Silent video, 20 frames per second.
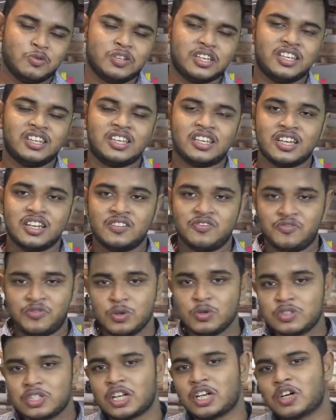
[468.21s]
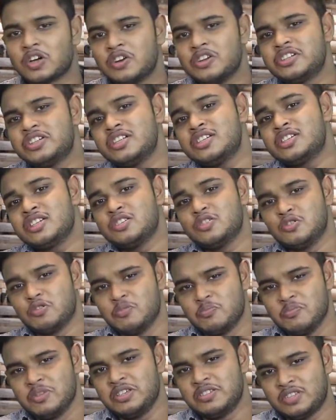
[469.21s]
can get future content and
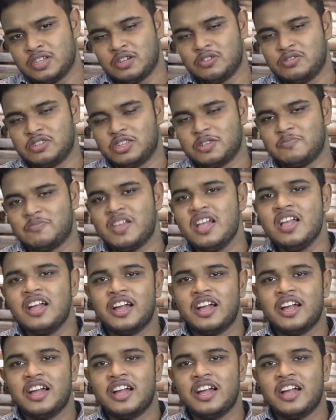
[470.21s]
don't miss out them.